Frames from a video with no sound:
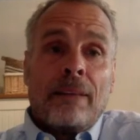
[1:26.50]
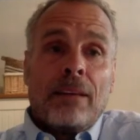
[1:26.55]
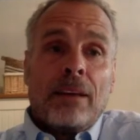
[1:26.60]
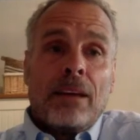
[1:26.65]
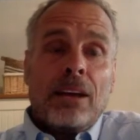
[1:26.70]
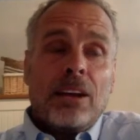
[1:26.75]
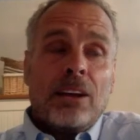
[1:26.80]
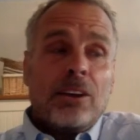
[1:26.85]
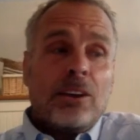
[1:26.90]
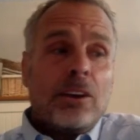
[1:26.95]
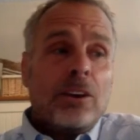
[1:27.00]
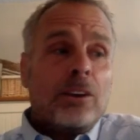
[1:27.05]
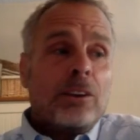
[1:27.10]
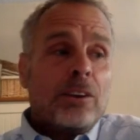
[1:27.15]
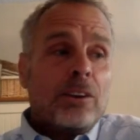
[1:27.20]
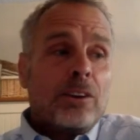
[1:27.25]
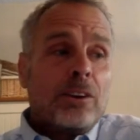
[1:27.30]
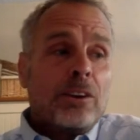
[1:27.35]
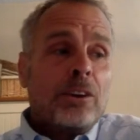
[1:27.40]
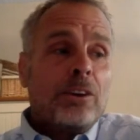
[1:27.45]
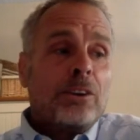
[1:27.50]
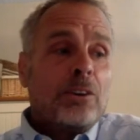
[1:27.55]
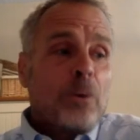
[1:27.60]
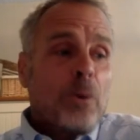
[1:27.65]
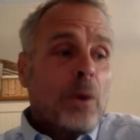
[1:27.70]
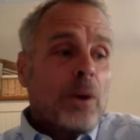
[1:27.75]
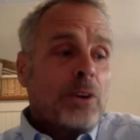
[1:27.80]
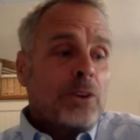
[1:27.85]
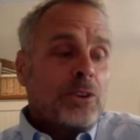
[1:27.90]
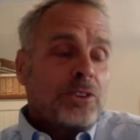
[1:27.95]
It, good, good
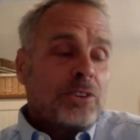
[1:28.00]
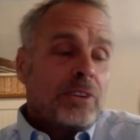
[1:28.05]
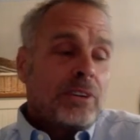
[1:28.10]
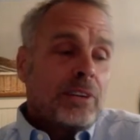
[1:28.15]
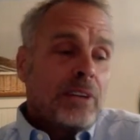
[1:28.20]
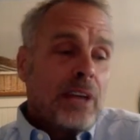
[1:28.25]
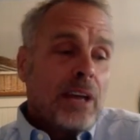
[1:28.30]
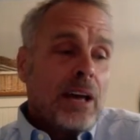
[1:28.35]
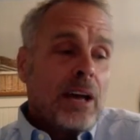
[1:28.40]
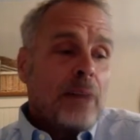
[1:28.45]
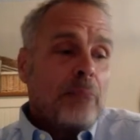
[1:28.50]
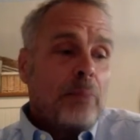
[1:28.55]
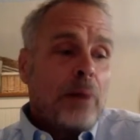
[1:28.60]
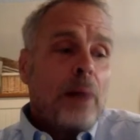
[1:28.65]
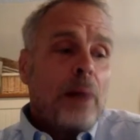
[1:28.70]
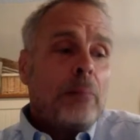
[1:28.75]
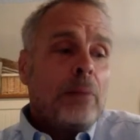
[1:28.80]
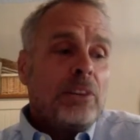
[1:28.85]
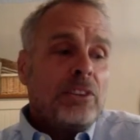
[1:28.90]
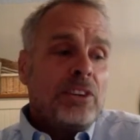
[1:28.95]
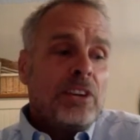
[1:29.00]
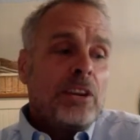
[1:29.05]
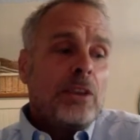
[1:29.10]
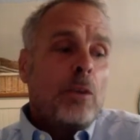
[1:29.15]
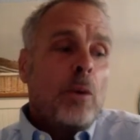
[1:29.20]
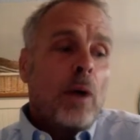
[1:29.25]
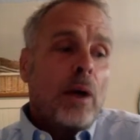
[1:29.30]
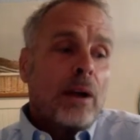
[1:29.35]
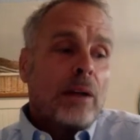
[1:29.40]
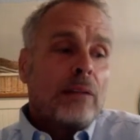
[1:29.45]
question. Yeah, Palm Beach
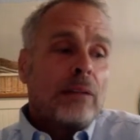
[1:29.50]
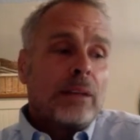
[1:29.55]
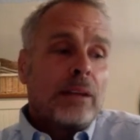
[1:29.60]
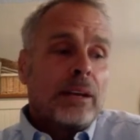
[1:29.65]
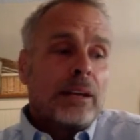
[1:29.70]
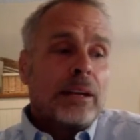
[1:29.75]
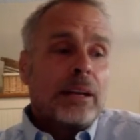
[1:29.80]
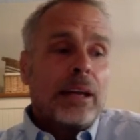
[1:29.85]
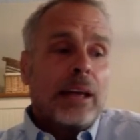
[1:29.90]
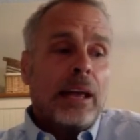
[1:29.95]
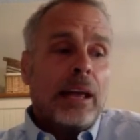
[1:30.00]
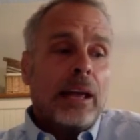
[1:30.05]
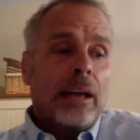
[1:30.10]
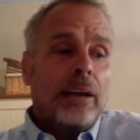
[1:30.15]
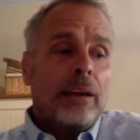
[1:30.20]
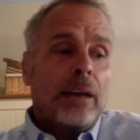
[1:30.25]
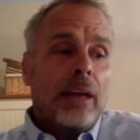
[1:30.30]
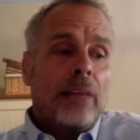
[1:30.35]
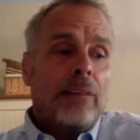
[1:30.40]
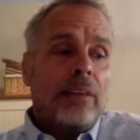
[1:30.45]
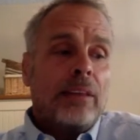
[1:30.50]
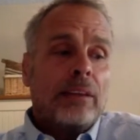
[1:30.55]
Equine Clinic and, and the